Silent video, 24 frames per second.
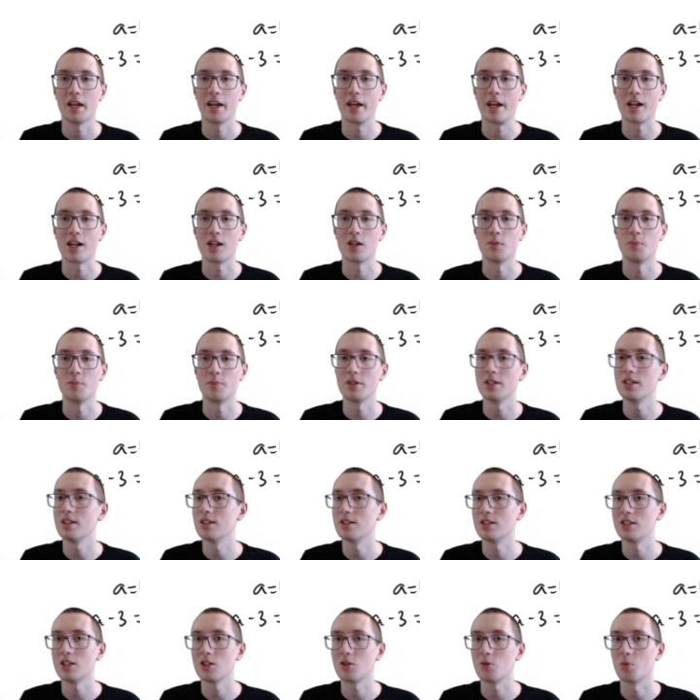and b
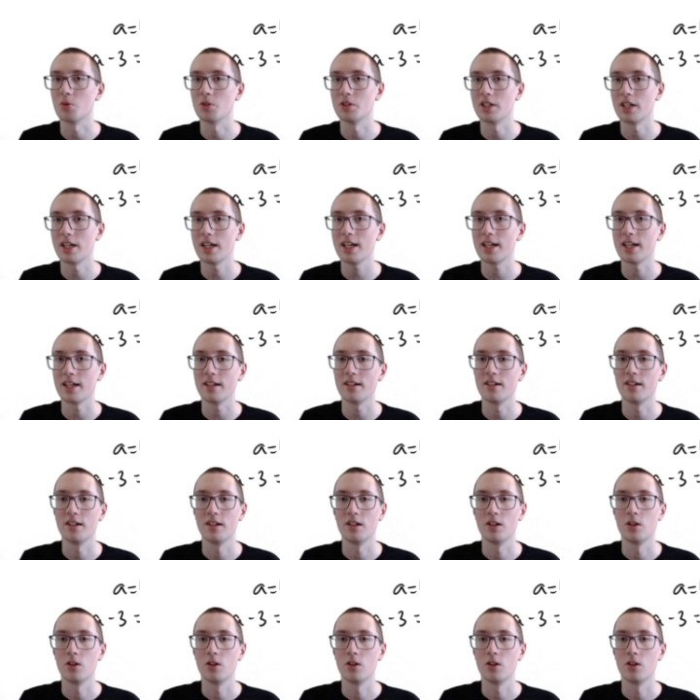is equal to 8,